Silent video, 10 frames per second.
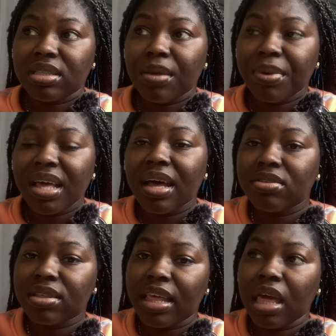The bigger
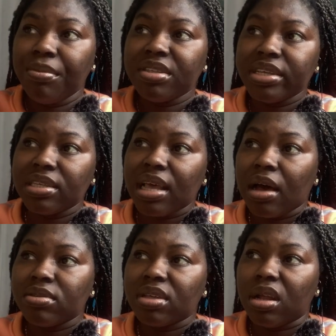houses like Emisa's
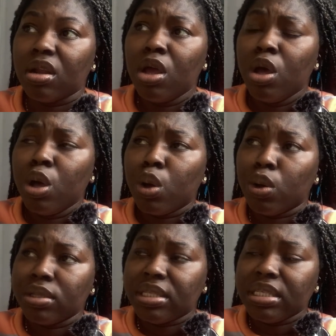house and
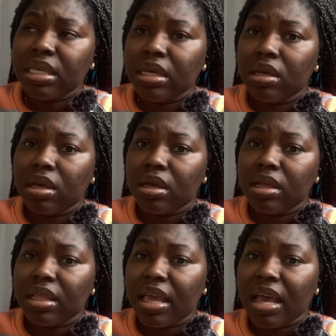Conti,
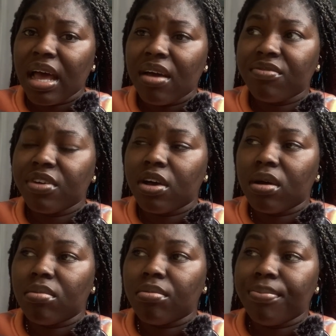they have
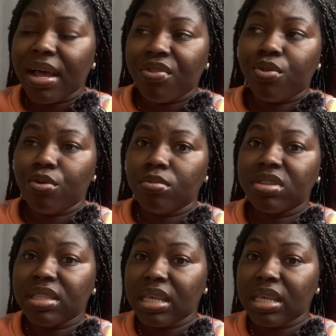um bathrooms,